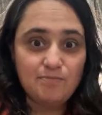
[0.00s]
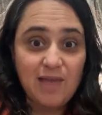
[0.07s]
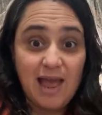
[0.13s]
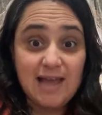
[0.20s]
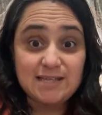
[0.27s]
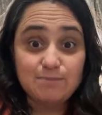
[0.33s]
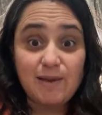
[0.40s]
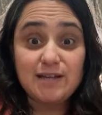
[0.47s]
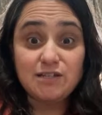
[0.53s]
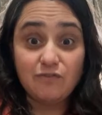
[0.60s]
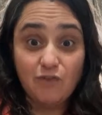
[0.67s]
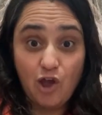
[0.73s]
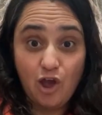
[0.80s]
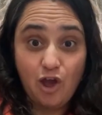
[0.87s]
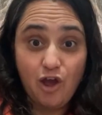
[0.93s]
aspect
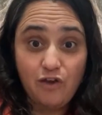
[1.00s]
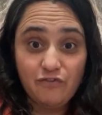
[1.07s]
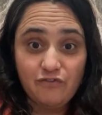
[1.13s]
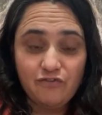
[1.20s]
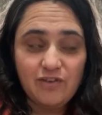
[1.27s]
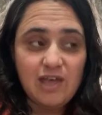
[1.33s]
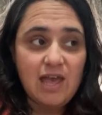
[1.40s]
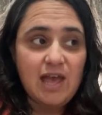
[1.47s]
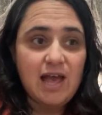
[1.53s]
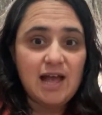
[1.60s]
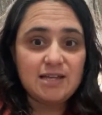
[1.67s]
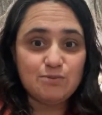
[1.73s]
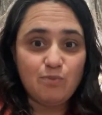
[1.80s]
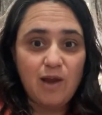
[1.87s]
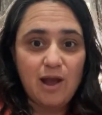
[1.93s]
of earth
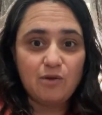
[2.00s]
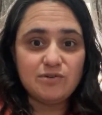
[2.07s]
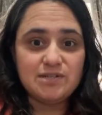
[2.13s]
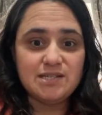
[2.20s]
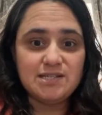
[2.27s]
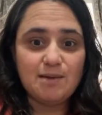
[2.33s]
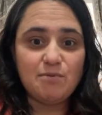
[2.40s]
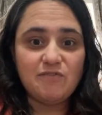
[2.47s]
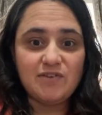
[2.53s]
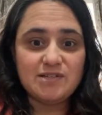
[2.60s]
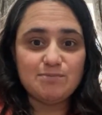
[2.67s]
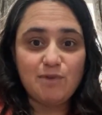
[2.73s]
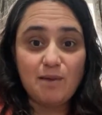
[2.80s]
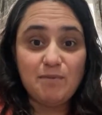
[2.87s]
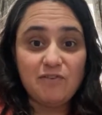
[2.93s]
as well. So some of
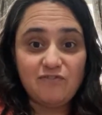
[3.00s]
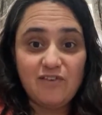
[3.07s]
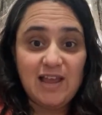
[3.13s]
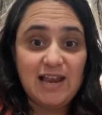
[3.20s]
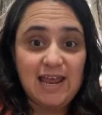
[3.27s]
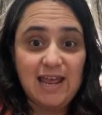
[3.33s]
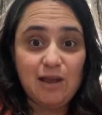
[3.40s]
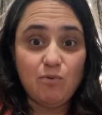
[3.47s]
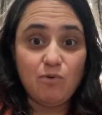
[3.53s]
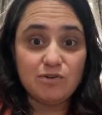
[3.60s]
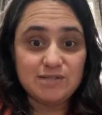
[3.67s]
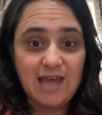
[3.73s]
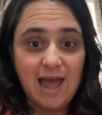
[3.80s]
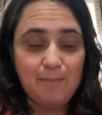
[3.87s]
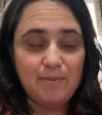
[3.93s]
us might be feeling
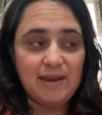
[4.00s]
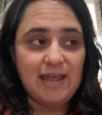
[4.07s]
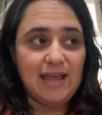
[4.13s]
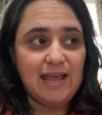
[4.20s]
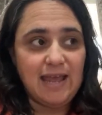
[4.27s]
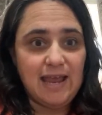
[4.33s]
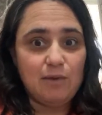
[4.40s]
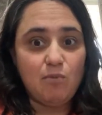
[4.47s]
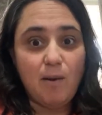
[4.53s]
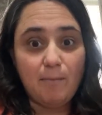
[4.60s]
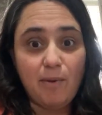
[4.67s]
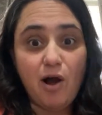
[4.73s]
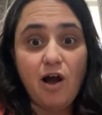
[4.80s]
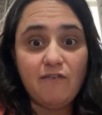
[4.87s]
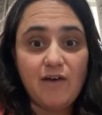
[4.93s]
what's happening in one
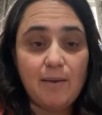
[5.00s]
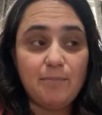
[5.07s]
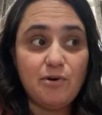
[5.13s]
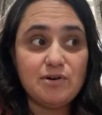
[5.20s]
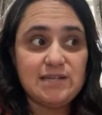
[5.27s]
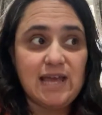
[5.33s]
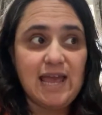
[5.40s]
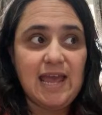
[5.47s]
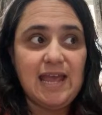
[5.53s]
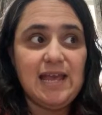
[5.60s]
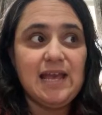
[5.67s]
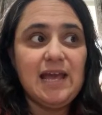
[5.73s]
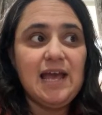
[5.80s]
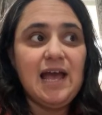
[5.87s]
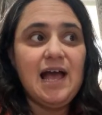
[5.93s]
part of our body
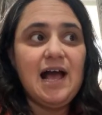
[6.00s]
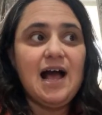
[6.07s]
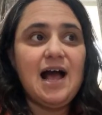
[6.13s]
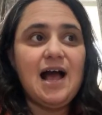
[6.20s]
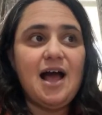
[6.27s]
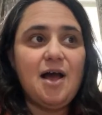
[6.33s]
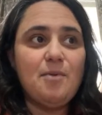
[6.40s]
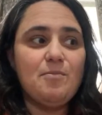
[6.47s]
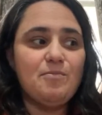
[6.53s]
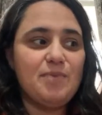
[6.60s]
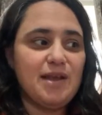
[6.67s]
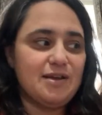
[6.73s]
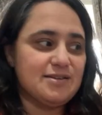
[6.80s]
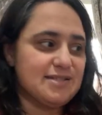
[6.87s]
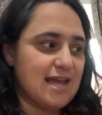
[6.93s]

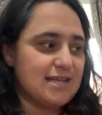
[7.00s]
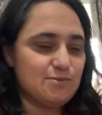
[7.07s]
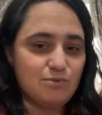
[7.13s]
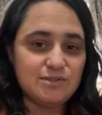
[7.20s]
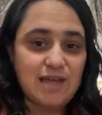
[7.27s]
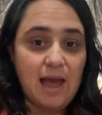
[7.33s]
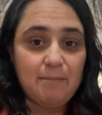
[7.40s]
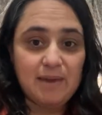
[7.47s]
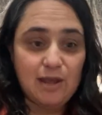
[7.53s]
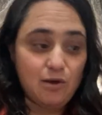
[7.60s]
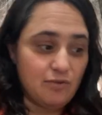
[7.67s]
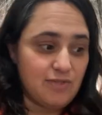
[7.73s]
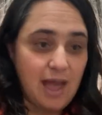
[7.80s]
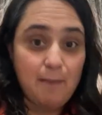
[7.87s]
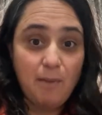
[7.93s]
because that's what's happening
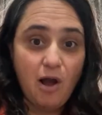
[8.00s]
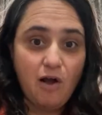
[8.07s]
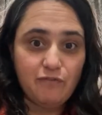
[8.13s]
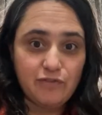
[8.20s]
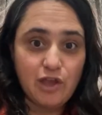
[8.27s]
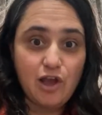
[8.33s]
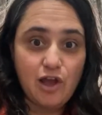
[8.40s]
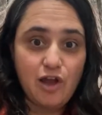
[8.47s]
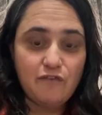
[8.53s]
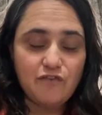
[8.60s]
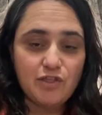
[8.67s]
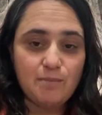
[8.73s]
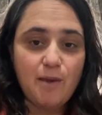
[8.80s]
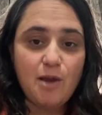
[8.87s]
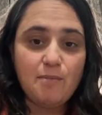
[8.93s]
on that part of the earth
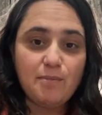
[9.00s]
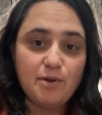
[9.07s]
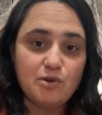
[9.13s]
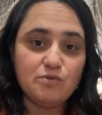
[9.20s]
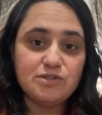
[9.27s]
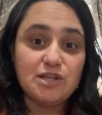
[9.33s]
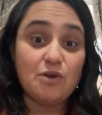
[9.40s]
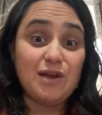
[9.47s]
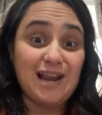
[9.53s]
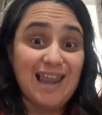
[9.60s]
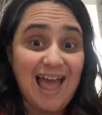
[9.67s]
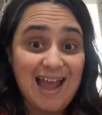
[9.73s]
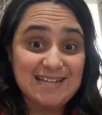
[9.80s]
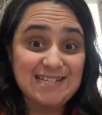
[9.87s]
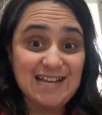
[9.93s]
at the moment, but also
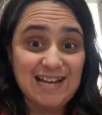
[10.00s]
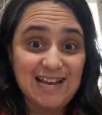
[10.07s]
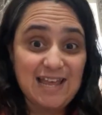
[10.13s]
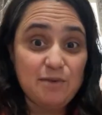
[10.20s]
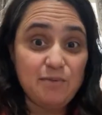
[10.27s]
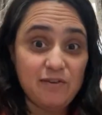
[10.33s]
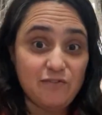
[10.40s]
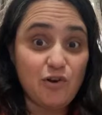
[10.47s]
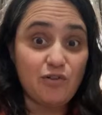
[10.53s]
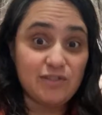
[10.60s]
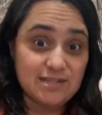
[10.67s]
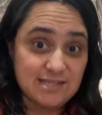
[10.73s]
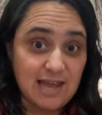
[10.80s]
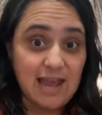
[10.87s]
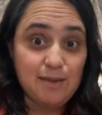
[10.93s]
galactically we've got the
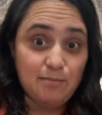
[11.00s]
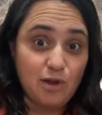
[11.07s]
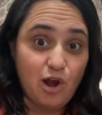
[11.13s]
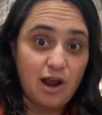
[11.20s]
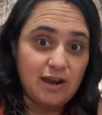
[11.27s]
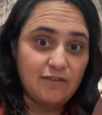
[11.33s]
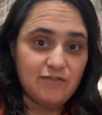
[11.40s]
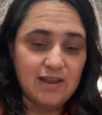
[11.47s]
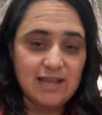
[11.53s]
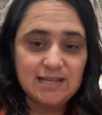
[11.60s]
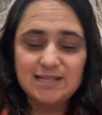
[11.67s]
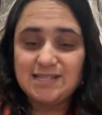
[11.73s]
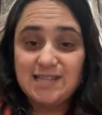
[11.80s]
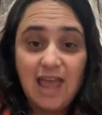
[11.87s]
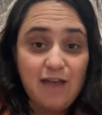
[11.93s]
same kind of link
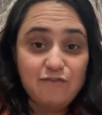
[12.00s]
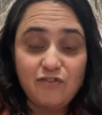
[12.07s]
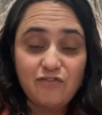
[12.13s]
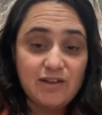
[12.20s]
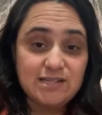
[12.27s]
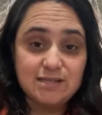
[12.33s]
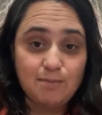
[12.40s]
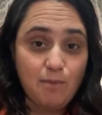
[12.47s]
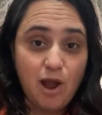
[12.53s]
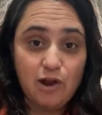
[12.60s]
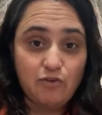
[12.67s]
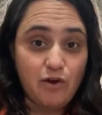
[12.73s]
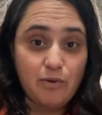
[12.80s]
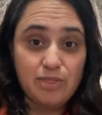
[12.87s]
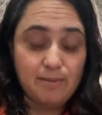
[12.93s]
because everything's the
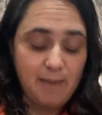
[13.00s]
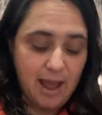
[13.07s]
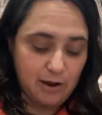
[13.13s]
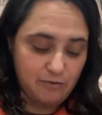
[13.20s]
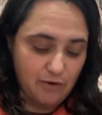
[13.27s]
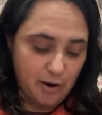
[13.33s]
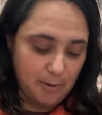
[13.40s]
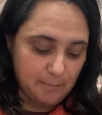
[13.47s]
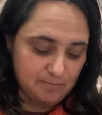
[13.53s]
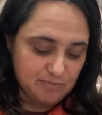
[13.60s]
micro and the macro.